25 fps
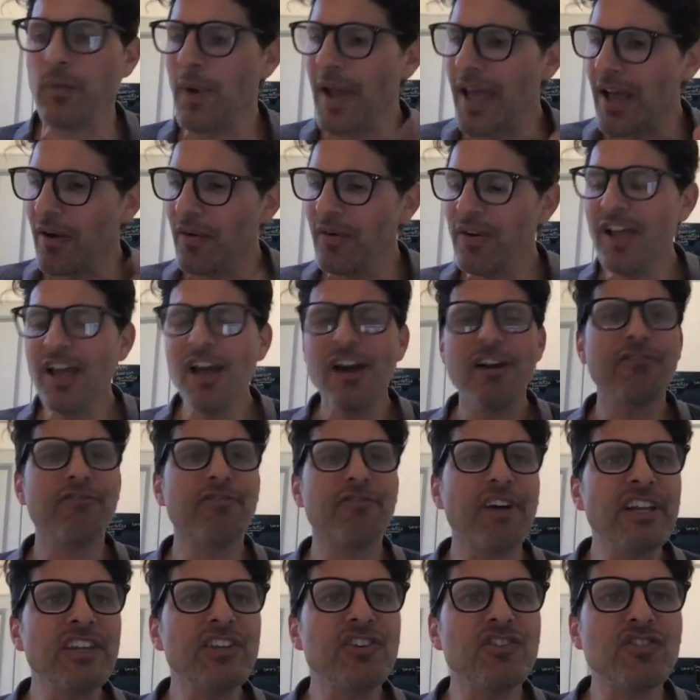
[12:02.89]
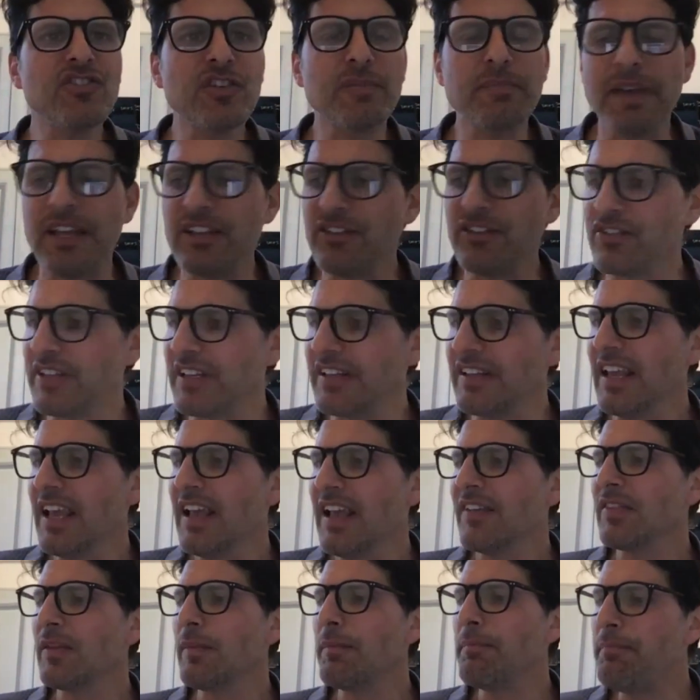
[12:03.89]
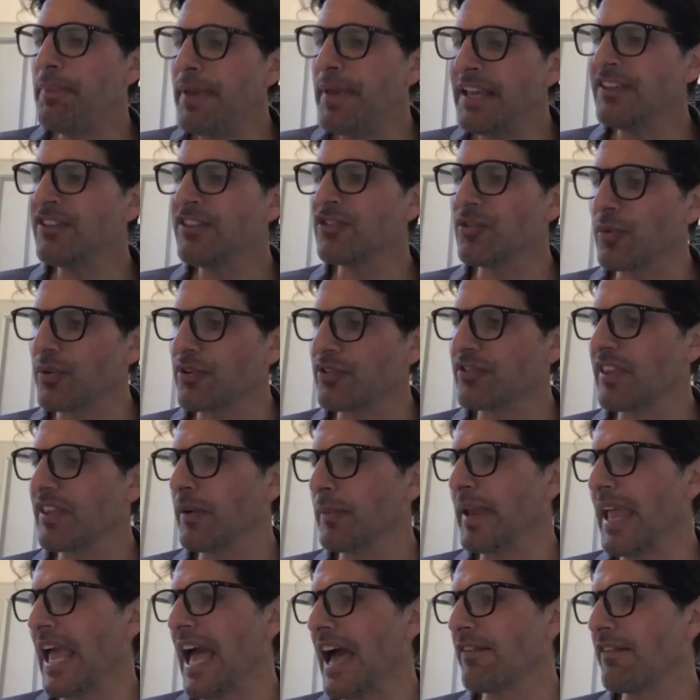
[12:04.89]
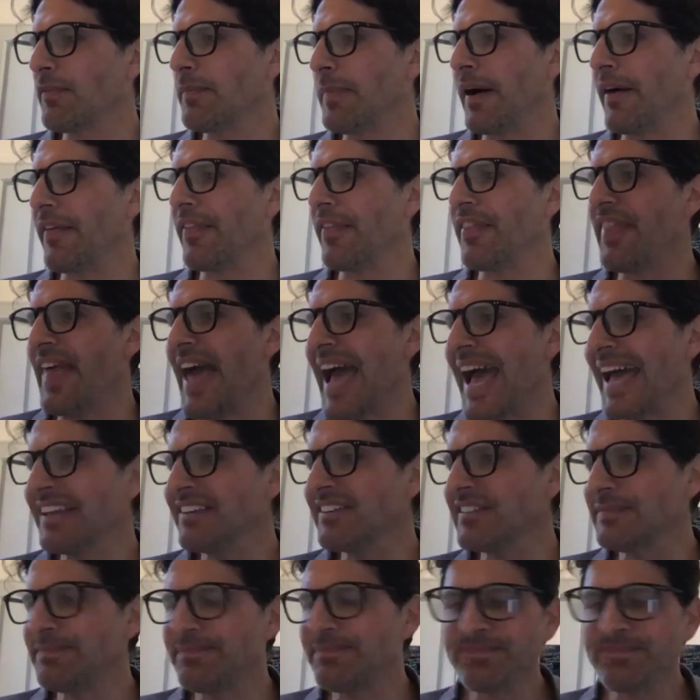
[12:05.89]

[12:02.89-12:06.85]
Well, funny you should mention it. The big source that we have about that